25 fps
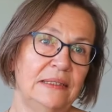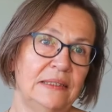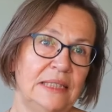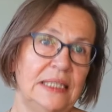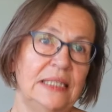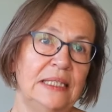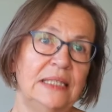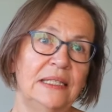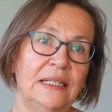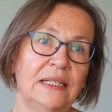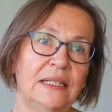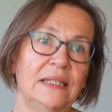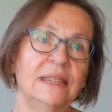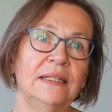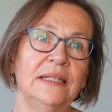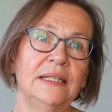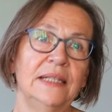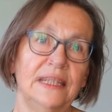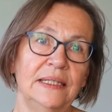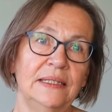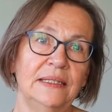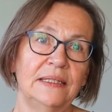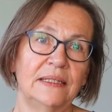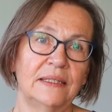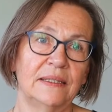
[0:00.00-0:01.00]
has
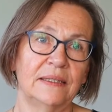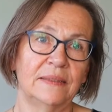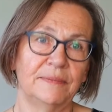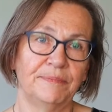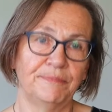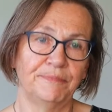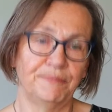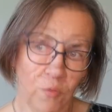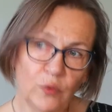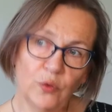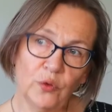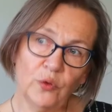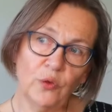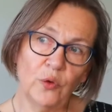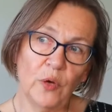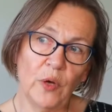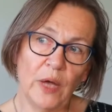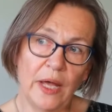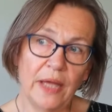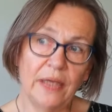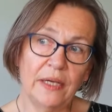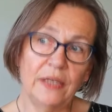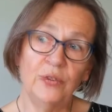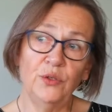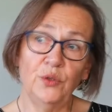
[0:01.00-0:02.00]
increased people's
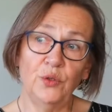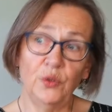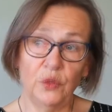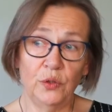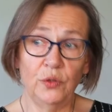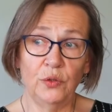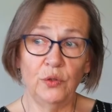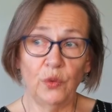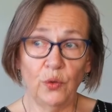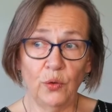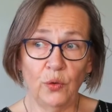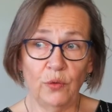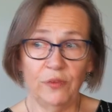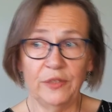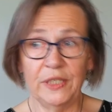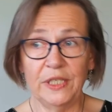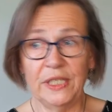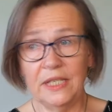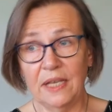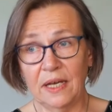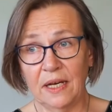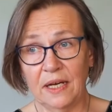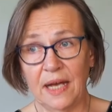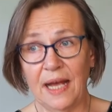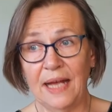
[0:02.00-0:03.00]
knowledge and attitude
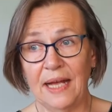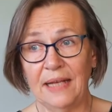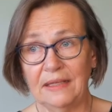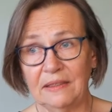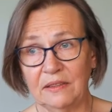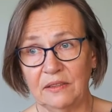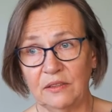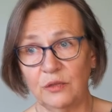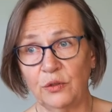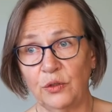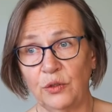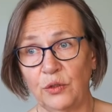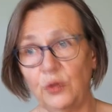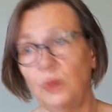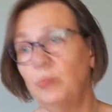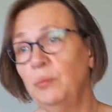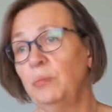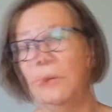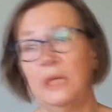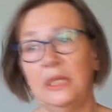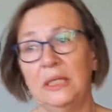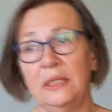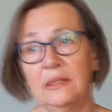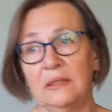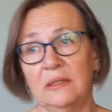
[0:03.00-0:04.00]
towards using
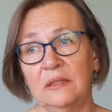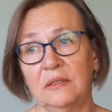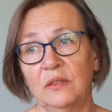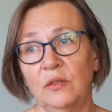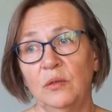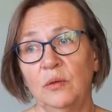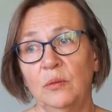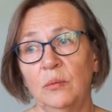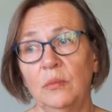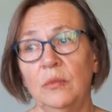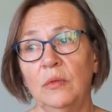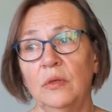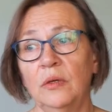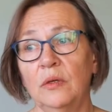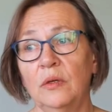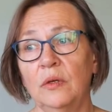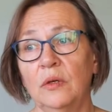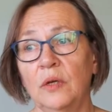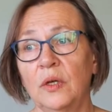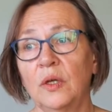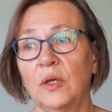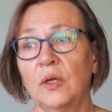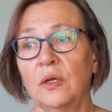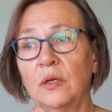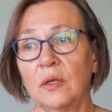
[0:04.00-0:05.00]
digital forms of
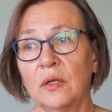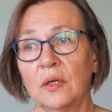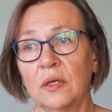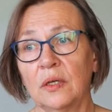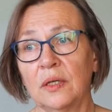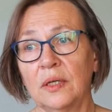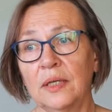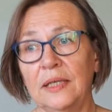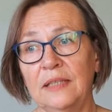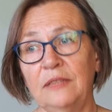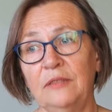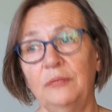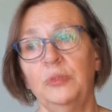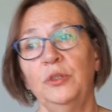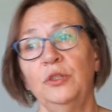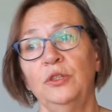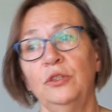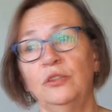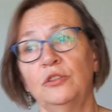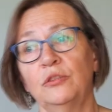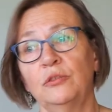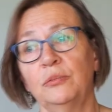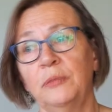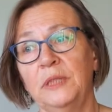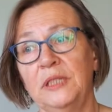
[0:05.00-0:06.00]
meetings and
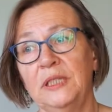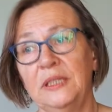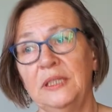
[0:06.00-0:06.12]
tools.